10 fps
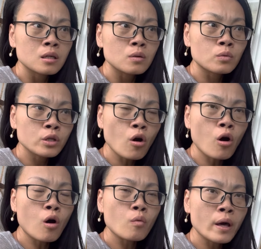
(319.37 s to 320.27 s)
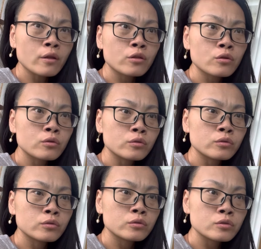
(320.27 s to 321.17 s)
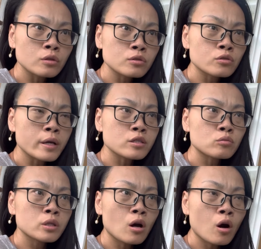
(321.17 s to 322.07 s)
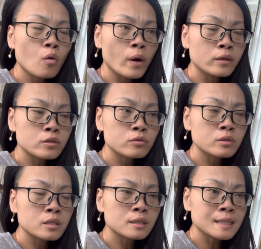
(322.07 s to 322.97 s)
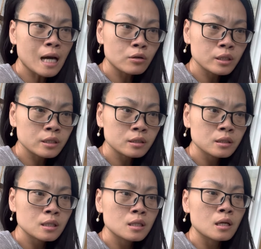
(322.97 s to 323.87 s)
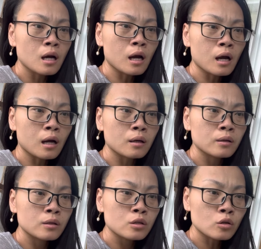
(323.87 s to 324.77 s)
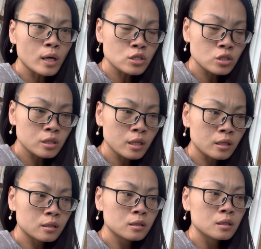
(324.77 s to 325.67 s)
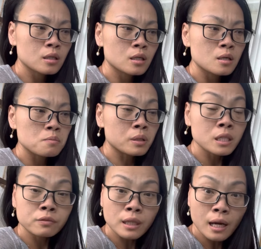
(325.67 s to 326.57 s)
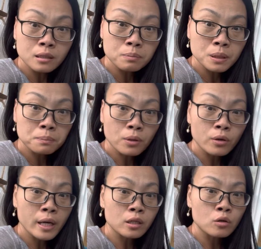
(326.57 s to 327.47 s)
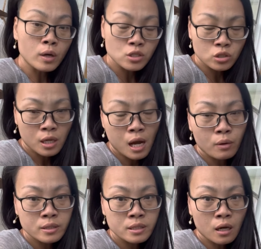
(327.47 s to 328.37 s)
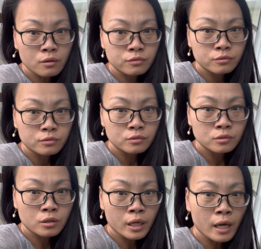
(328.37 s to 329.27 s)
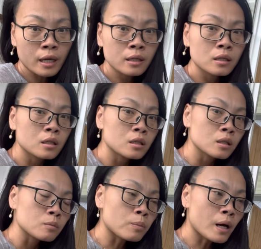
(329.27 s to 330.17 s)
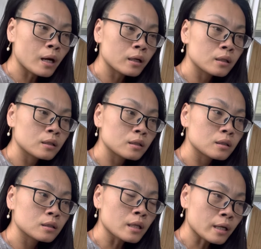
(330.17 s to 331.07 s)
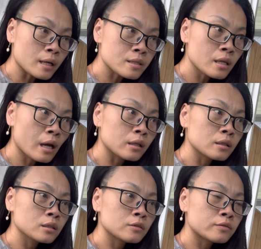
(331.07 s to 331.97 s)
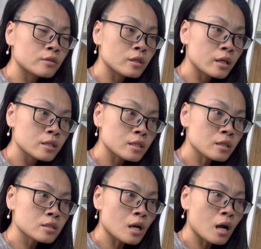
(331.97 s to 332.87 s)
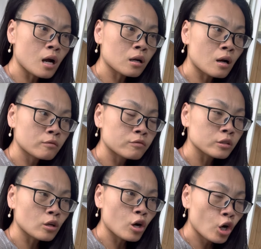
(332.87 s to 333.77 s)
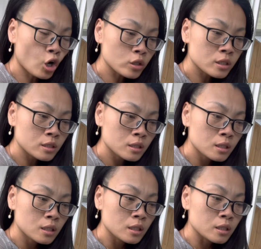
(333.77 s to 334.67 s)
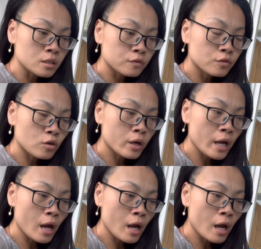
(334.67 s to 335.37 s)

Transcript: we all went through those trenches. We all went through this doubting, uh, questioning, believe the other people and questioned ourselves. Okay, but like I said, if uh, things are come from your heart, is for